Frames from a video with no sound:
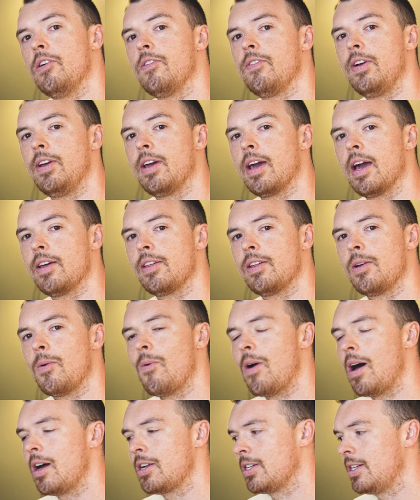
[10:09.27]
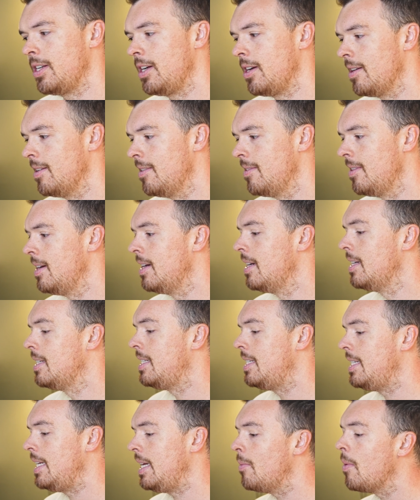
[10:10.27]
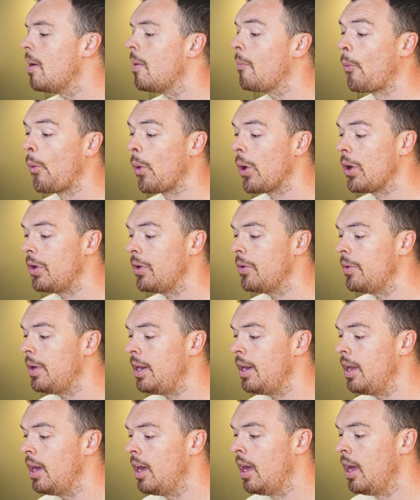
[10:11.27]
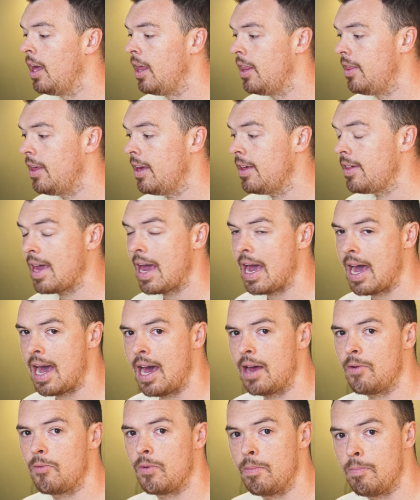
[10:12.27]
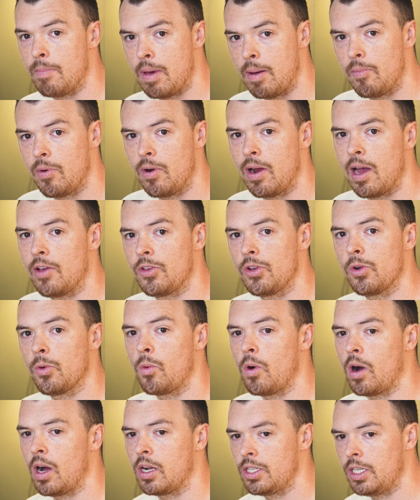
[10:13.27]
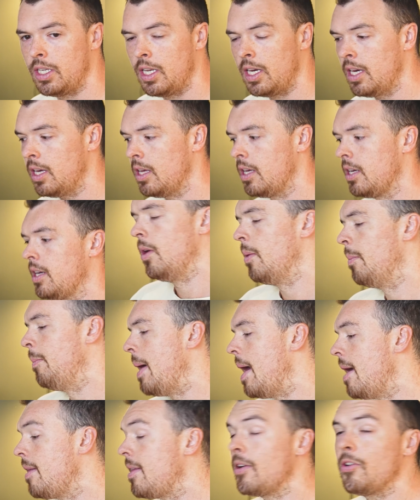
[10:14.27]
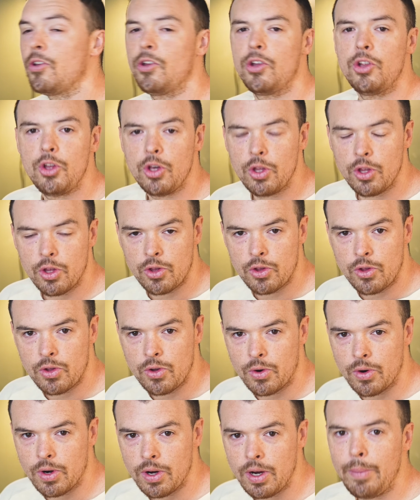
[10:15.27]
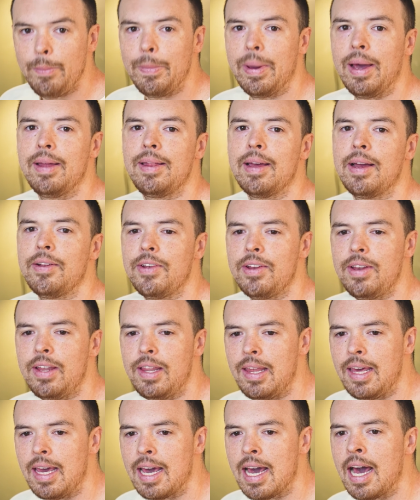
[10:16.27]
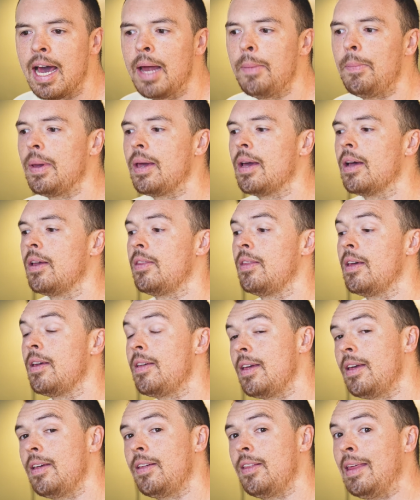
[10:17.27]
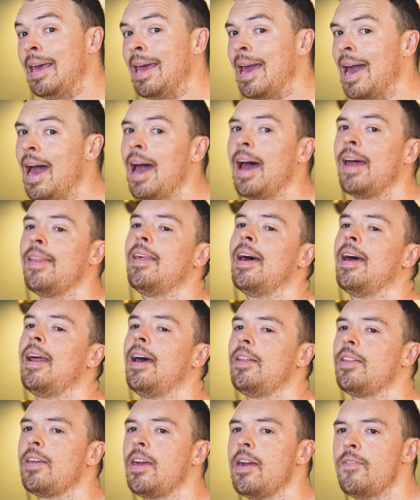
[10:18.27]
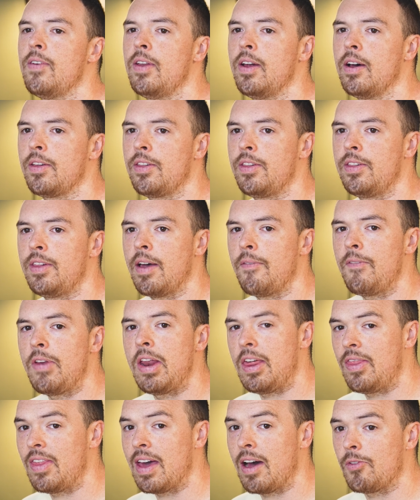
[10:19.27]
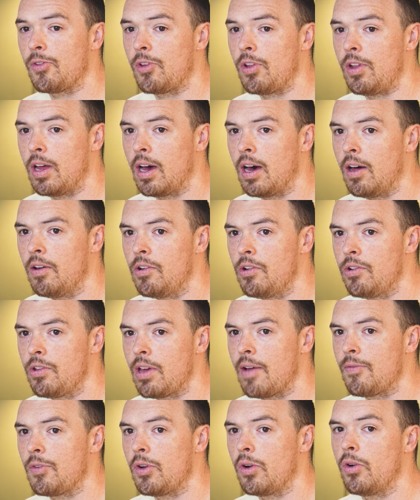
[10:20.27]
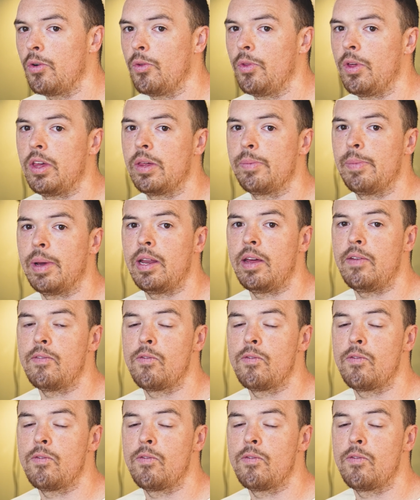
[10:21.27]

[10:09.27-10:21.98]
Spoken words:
for you guys to watch on your own, see what we're doing. This ad, remember as you're watching it, pay attention to the story, pay attention to the ad, because this is the ad that has given us $70,000 after only spending